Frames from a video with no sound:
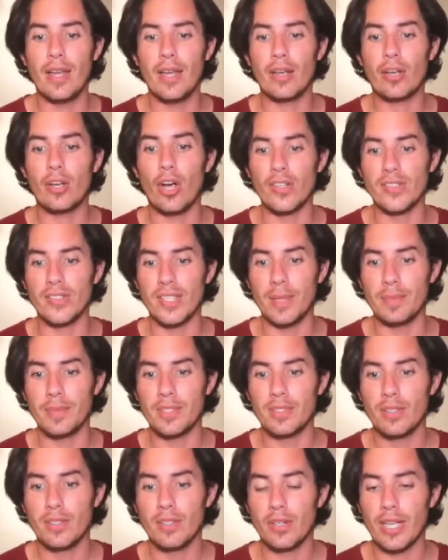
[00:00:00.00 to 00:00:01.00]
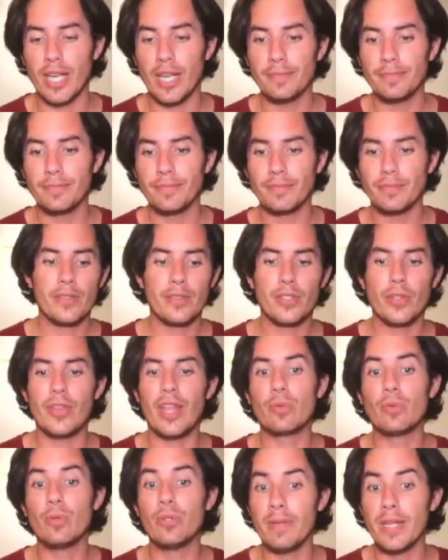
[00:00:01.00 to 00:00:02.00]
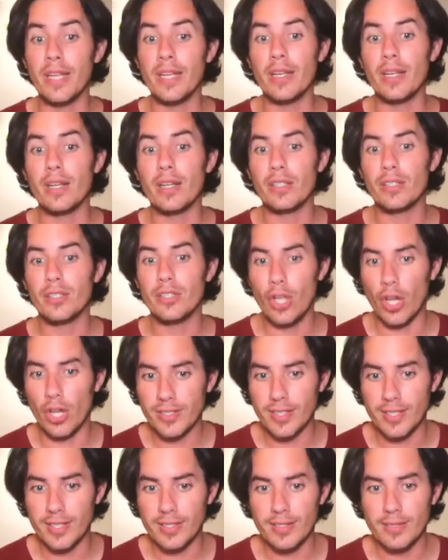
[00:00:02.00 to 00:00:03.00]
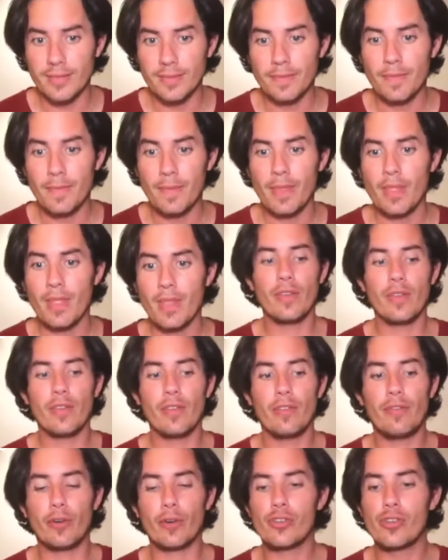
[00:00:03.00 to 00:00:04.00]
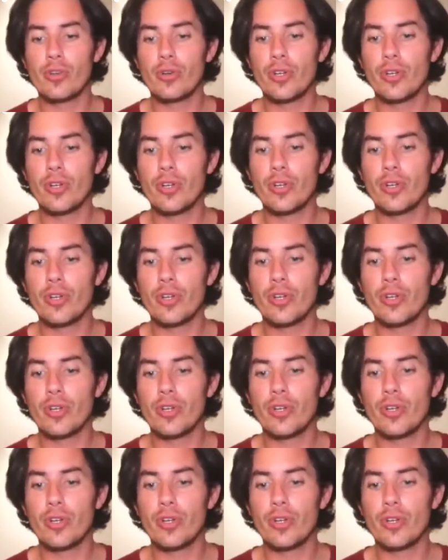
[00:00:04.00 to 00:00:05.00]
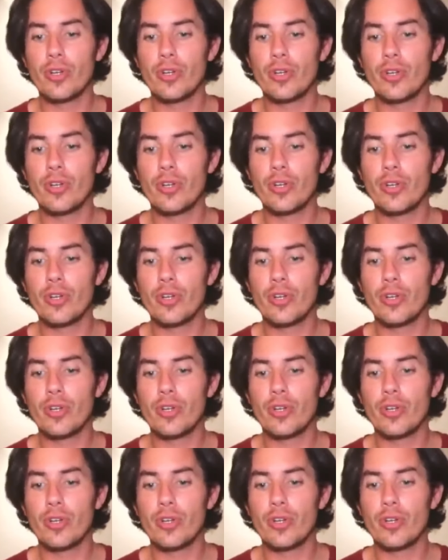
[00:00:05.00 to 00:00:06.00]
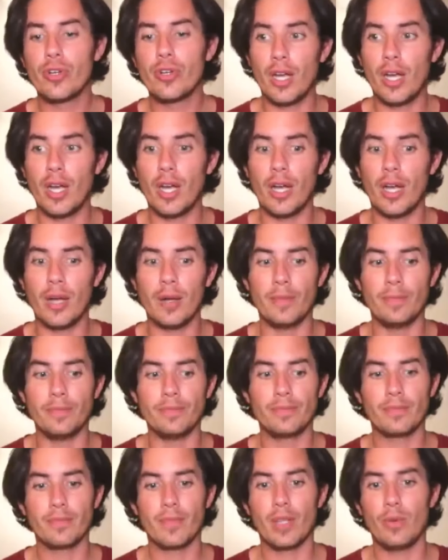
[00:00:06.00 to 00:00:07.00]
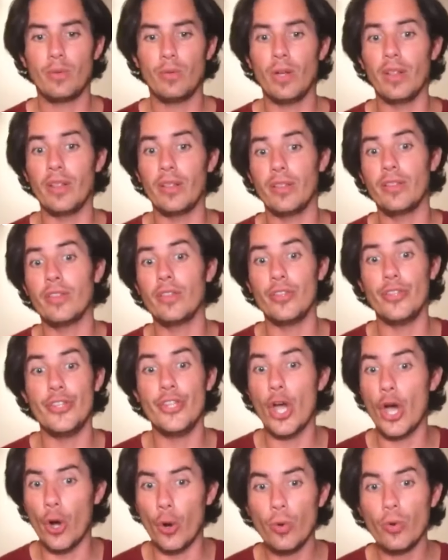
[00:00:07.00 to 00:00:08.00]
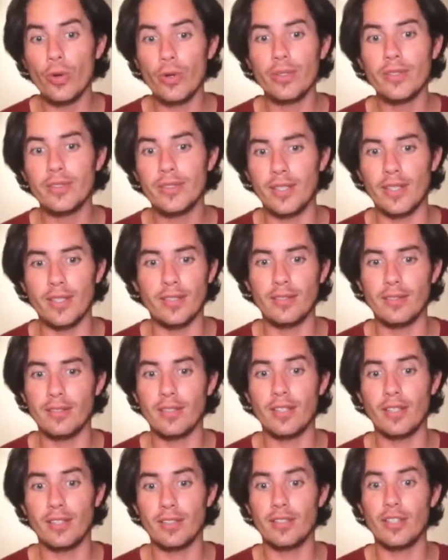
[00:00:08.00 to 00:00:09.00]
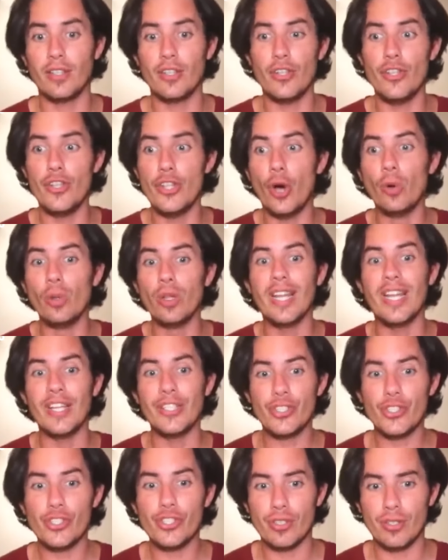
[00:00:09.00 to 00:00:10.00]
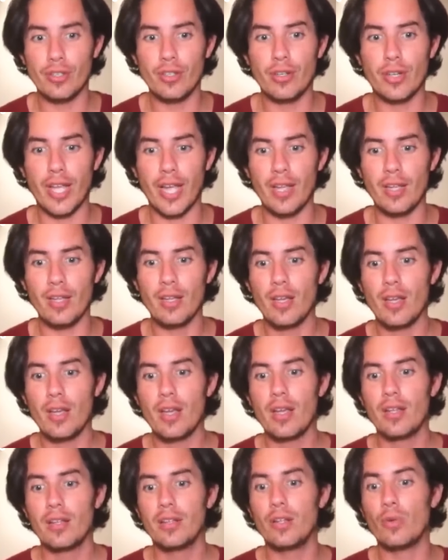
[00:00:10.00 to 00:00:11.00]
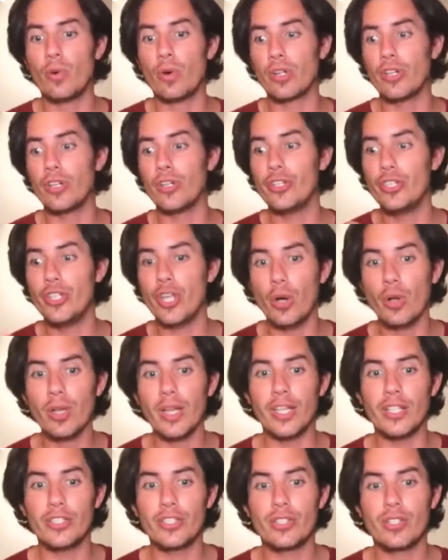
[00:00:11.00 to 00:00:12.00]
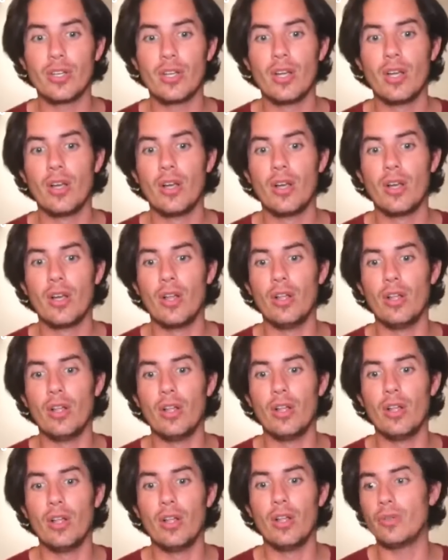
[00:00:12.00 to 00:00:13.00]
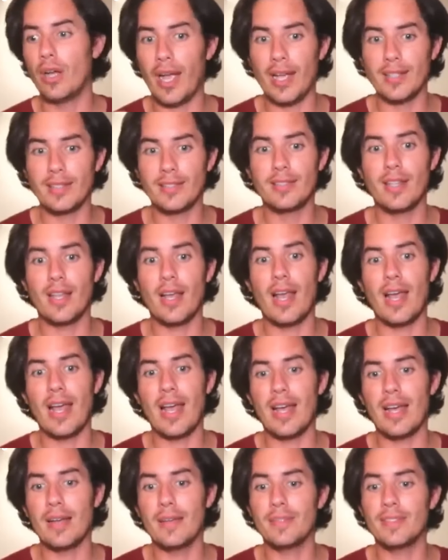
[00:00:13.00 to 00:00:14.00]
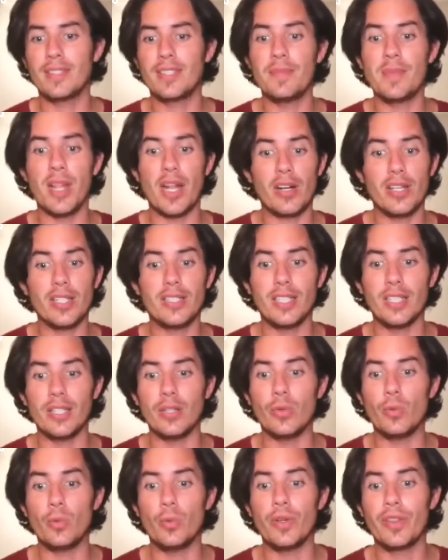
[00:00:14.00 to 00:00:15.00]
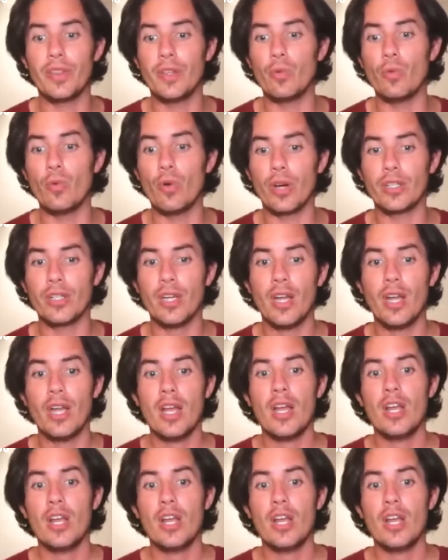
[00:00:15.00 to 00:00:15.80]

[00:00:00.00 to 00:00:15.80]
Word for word: concepts. Okay, so that would be gnosis. For sure, you should know the word the knowledge. Okay, the word knowledge also has a similarity with the word